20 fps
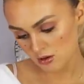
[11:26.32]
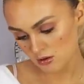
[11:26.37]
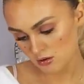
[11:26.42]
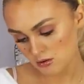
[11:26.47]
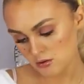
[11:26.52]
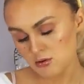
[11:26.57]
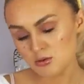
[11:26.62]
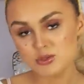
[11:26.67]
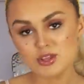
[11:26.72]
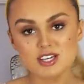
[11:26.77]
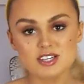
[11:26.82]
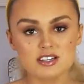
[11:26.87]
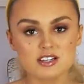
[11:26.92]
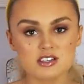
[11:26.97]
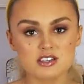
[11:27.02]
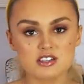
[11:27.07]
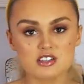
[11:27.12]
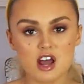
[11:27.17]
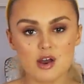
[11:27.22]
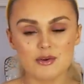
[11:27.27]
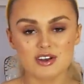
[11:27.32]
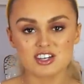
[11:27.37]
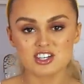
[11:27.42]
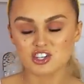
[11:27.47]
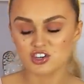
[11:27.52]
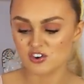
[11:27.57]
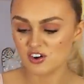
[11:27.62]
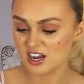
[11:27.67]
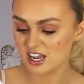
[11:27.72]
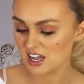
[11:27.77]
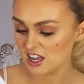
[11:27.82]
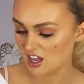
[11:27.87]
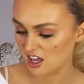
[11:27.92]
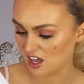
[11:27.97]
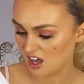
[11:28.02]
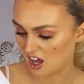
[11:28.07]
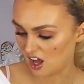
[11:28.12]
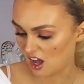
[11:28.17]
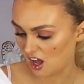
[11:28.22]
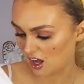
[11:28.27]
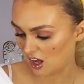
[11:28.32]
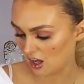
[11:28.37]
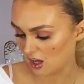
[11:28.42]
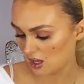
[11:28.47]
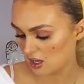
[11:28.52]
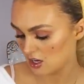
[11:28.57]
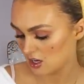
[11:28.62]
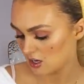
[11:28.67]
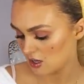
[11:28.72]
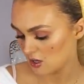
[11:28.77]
Oh, this is so intriguing.